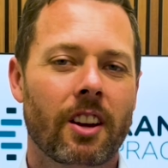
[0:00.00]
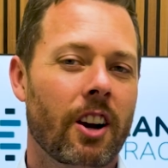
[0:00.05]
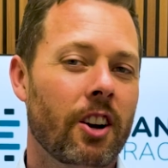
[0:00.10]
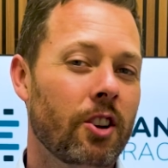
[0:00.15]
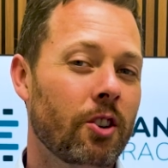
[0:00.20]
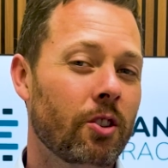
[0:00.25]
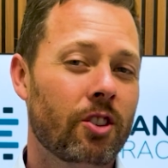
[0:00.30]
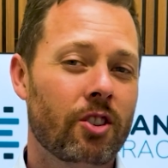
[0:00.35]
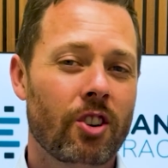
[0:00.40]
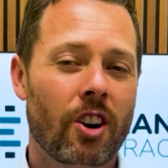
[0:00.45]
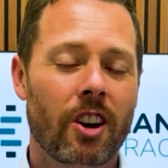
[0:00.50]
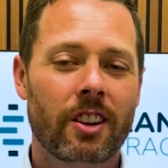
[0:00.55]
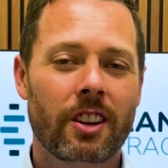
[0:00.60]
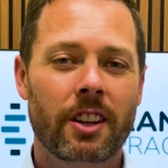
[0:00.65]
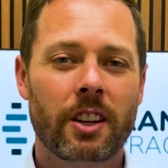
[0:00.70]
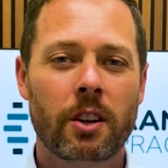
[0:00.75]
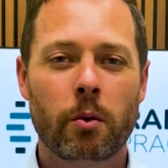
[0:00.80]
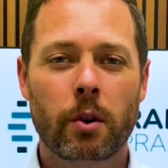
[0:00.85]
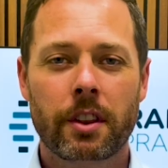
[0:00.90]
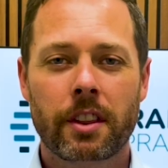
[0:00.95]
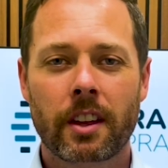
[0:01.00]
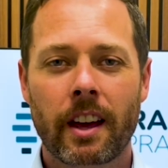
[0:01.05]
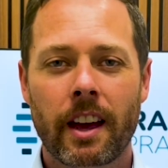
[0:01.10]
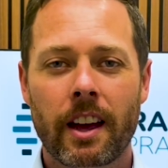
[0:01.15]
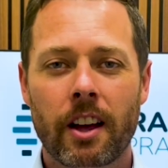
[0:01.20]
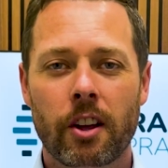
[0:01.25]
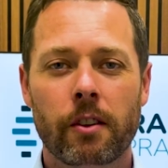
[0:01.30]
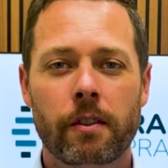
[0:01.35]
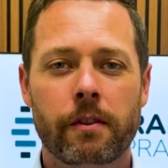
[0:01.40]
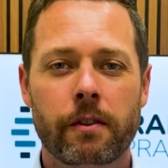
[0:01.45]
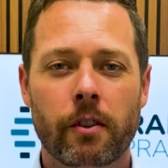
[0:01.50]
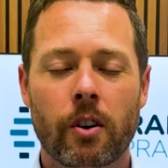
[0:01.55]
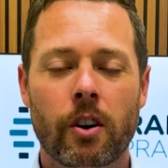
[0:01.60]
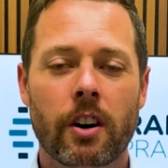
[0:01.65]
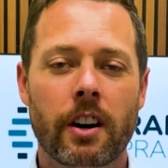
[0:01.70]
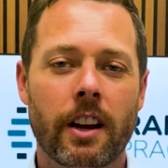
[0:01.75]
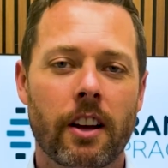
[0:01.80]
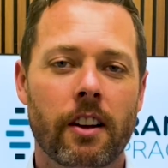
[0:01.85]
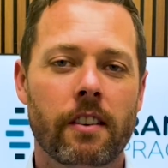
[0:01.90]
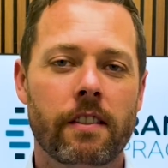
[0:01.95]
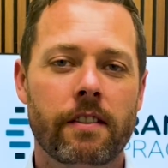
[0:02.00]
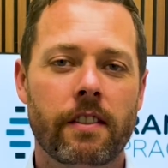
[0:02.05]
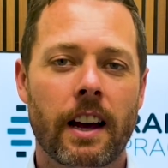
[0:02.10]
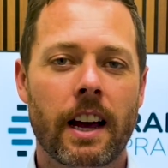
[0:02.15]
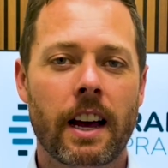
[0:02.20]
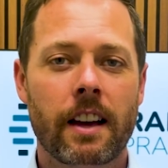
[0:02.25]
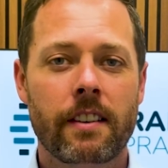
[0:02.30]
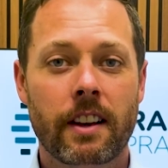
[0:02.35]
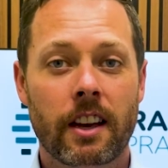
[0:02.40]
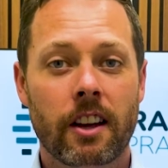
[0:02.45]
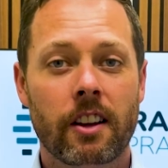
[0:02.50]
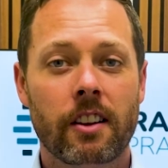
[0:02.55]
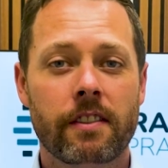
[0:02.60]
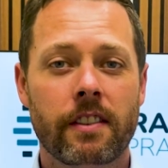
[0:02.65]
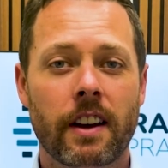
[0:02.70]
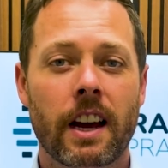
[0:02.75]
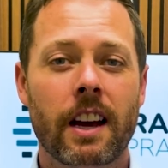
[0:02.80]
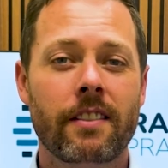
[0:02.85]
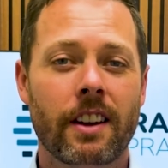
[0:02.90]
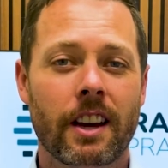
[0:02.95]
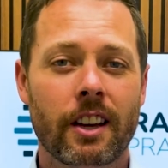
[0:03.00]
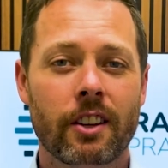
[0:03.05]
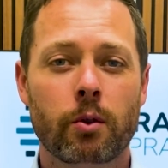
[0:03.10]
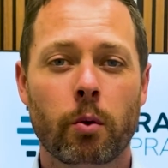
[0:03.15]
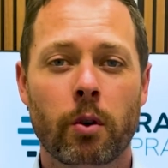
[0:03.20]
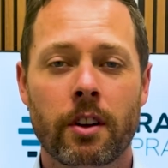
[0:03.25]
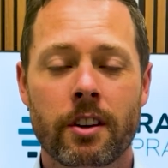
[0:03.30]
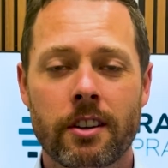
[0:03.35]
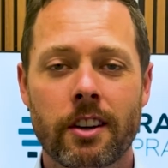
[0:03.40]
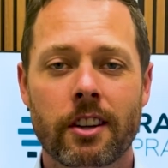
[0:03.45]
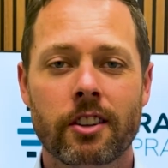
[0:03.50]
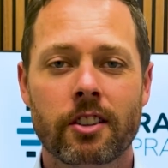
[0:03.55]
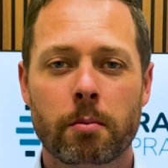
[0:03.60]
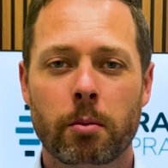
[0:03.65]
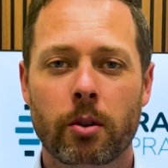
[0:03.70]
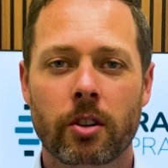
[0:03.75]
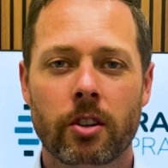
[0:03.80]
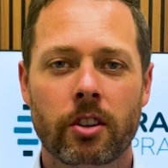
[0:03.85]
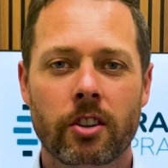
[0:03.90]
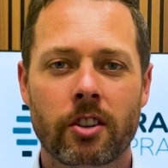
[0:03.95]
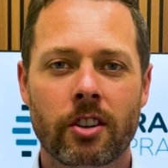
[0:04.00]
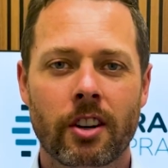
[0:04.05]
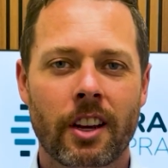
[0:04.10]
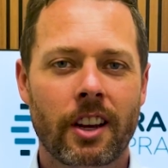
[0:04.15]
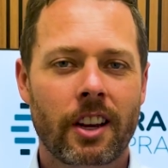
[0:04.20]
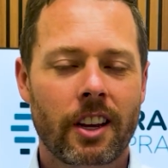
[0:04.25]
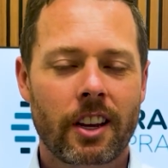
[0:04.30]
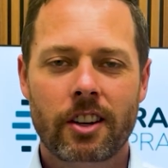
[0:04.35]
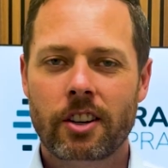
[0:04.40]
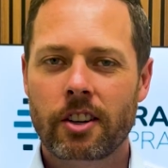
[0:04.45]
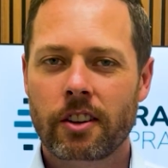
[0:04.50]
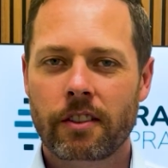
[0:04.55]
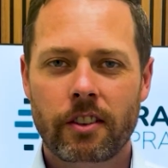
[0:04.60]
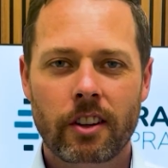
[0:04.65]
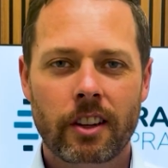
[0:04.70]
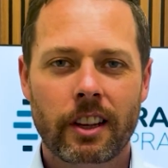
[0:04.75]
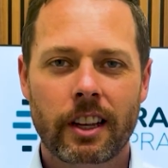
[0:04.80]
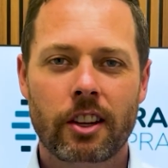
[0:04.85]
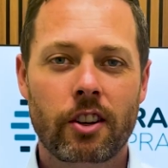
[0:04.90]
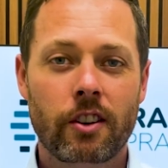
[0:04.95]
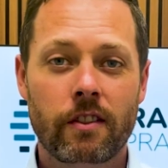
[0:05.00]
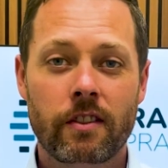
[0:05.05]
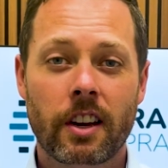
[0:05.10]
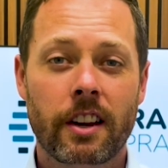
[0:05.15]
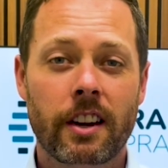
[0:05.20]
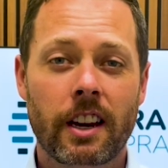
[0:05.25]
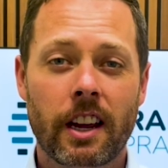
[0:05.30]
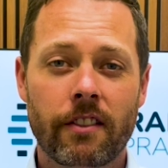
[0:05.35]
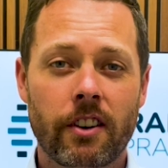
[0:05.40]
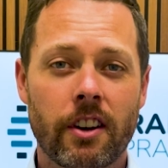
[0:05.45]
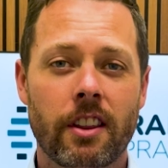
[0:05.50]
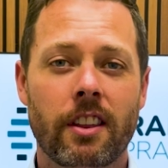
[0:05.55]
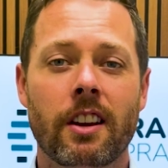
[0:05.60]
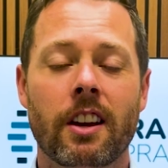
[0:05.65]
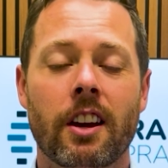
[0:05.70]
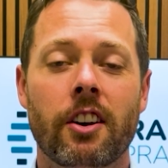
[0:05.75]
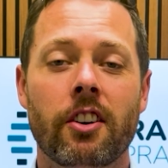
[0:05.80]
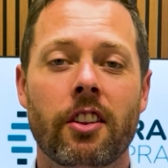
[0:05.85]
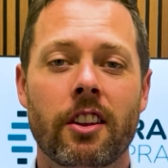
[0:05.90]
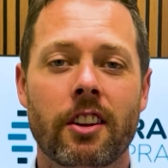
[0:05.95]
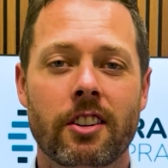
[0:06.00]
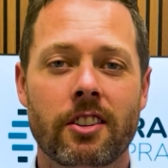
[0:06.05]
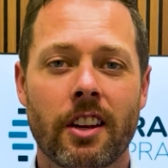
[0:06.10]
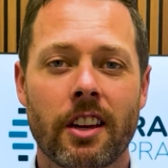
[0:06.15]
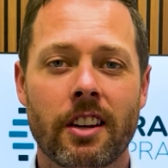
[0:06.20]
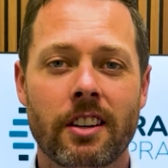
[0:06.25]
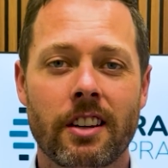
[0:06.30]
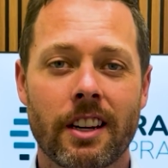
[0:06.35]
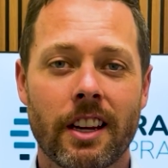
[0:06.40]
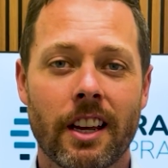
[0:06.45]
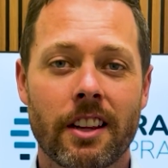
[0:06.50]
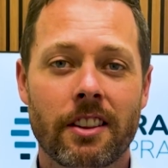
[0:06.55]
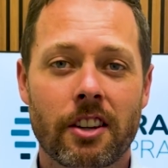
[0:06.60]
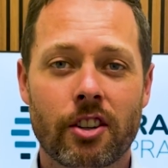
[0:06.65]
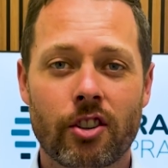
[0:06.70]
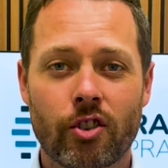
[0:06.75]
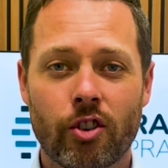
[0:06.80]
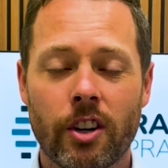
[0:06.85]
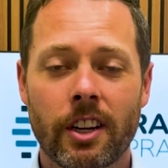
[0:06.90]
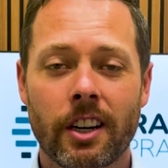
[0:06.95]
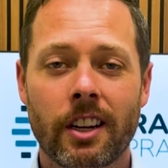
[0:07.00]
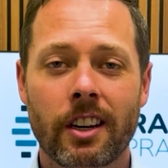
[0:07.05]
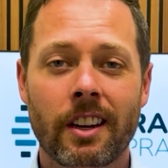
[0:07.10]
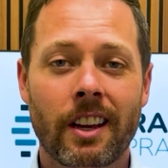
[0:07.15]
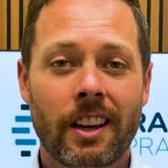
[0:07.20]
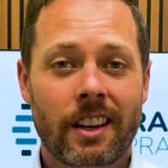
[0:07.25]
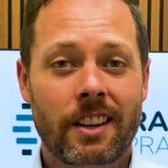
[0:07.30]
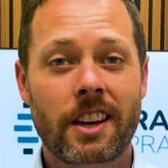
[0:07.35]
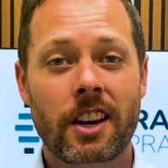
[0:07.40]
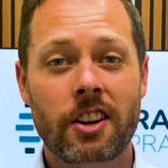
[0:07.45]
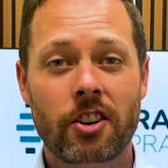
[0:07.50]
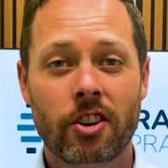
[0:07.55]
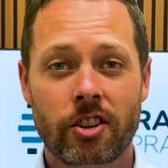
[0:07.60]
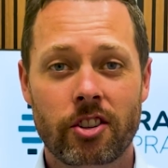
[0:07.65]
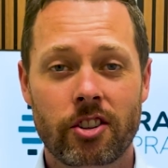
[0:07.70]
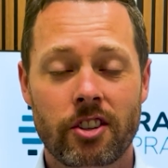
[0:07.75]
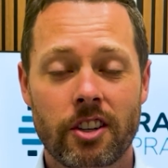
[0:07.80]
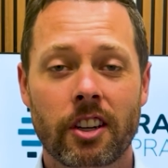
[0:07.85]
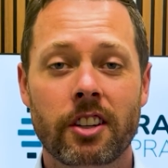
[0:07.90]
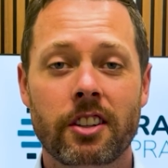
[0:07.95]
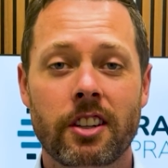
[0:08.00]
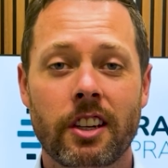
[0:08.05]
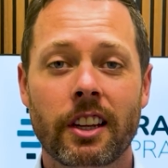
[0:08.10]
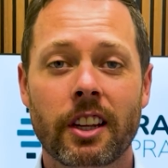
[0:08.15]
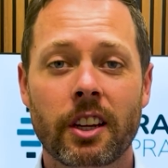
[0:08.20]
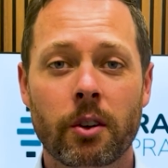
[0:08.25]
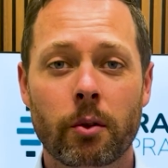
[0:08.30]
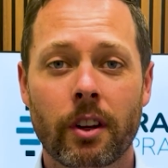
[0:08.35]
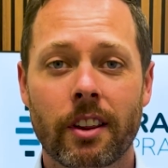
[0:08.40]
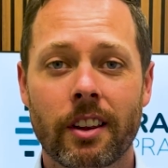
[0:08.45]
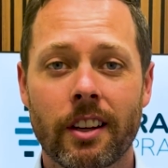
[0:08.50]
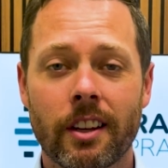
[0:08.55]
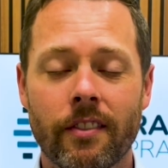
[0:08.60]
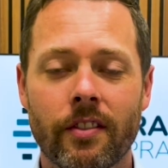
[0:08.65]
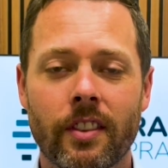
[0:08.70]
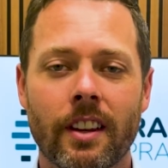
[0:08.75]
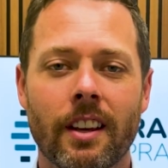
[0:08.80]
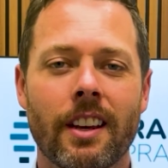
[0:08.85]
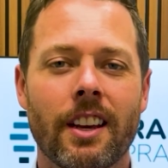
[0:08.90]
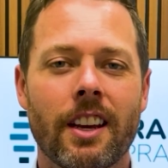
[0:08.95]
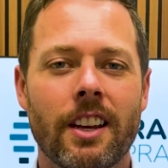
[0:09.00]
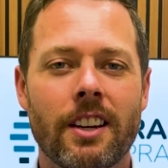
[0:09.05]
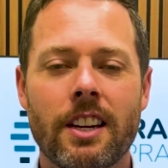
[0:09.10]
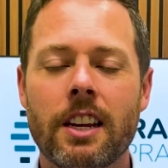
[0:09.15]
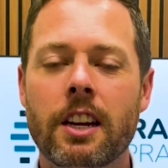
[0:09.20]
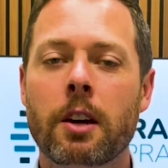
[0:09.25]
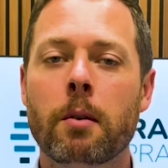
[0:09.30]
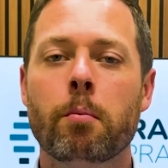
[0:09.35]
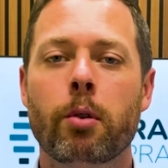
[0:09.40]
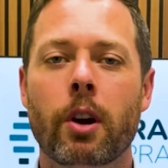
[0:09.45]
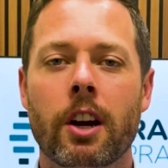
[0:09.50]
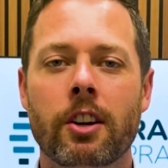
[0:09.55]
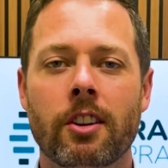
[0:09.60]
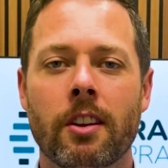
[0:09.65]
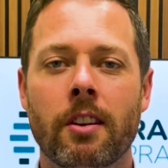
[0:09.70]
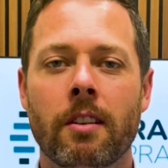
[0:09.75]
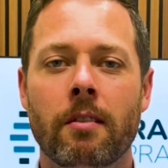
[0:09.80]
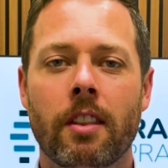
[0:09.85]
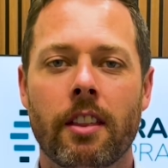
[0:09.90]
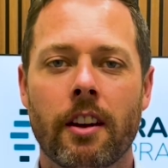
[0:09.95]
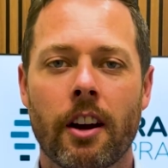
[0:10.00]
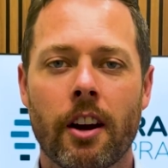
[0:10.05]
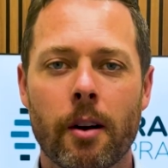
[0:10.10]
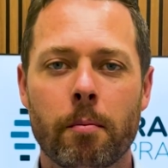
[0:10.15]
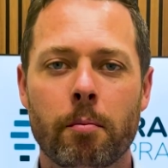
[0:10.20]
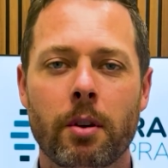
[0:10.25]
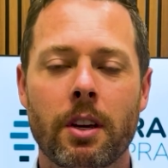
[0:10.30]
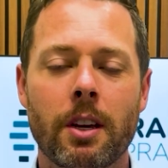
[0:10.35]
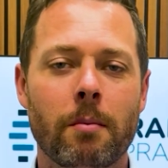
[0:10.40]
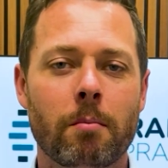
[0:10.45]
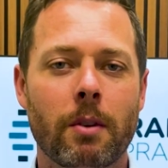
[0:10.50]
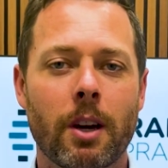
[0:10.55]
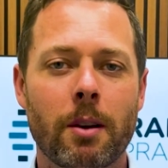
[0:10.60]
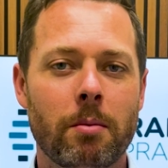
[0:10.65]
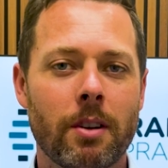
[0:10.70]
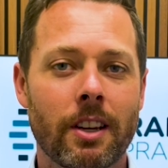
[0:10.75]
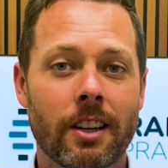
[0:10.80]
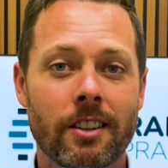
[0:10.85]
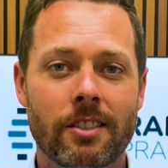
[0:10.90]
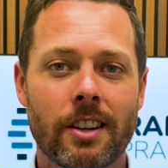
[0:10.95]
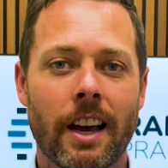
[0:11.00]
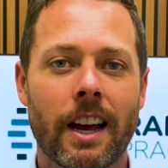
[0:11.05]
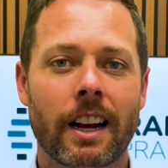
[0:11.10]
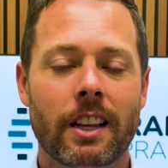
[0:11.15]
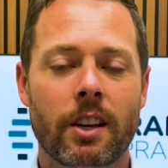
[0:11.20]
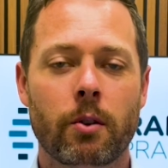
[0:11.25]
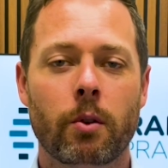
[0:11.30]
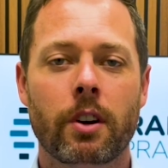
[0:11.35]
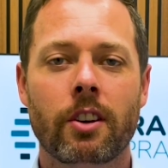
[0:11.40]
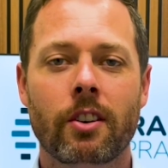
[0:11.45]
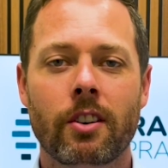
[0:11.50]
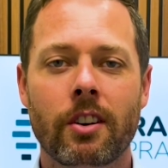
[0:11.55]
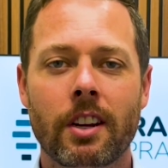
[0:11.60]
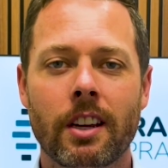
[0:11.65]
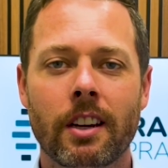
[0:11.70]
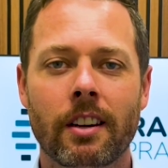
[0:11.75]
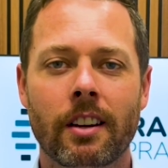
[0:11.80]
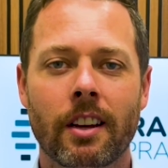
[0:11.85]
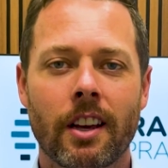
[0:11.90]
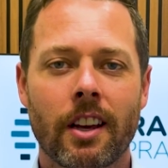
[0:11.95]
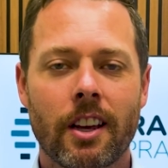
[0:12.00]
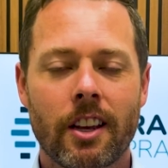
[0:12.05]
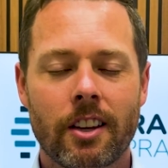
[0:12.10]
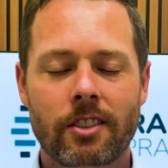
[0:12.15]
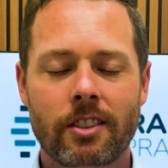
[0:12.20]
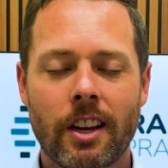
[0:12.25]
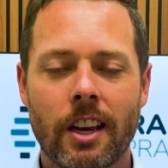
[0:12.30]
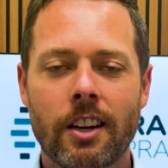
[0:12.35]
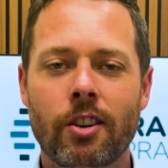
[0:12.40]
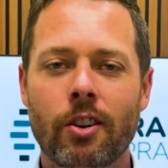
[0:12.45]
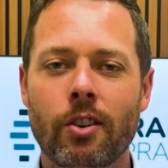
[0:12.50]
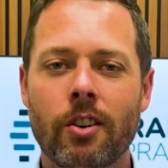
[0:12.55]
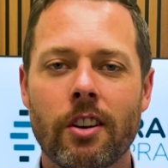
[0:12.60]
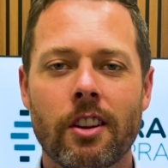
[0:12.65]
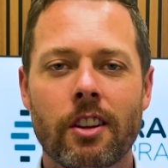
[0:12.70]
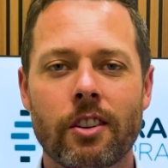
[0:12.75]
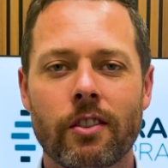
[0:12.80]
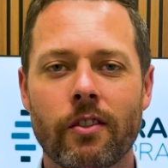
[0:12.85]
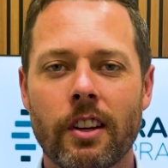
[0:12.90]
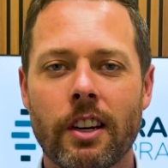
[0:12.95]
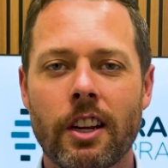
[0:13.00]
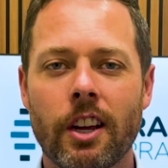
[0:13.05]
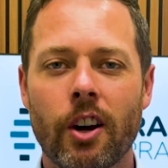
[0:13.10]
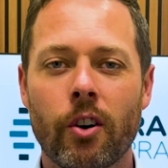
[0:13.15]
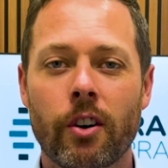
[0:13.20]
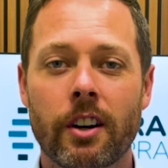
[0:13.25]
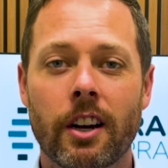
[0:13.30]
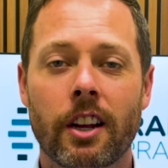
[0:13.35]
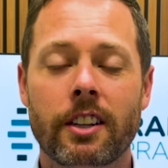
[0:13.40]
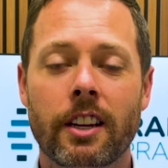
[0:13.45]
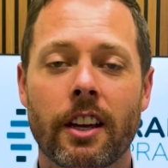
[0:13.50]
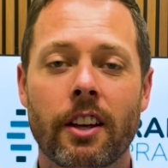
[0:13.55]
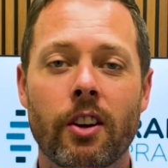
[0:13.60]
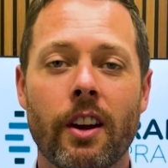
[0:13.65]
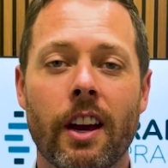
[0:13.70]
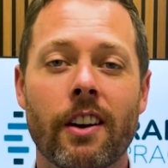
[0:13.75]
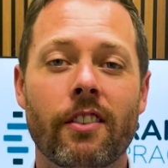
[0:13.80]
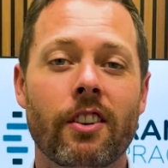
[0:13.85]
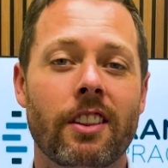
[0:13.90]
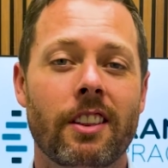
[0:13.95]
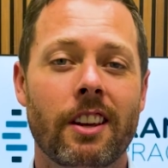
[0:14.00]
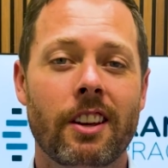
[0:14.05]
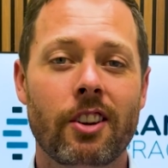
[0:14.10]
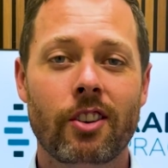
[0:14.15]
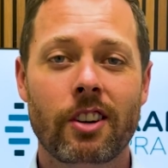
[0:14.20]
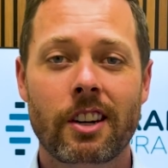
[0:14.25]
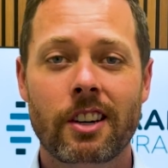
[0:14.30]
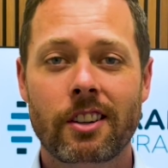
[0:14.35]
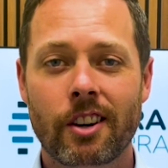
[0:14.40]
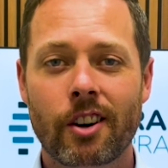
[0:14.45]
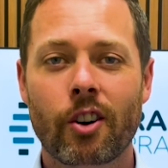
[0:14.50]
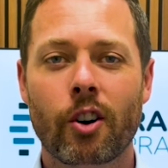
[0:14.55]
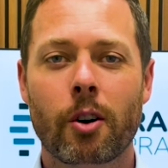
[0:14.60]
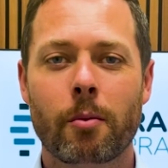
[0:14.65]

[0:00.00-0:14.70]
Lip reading: Are you struggling with a L4, L5, L5-S1 disc bulge? Do you feel like you've done everything under the sun to get this treated, yet you're still dealing with it? Decompression therapy might be exactly what you need. Stay tuned in this video and I'll tell you everything you need to know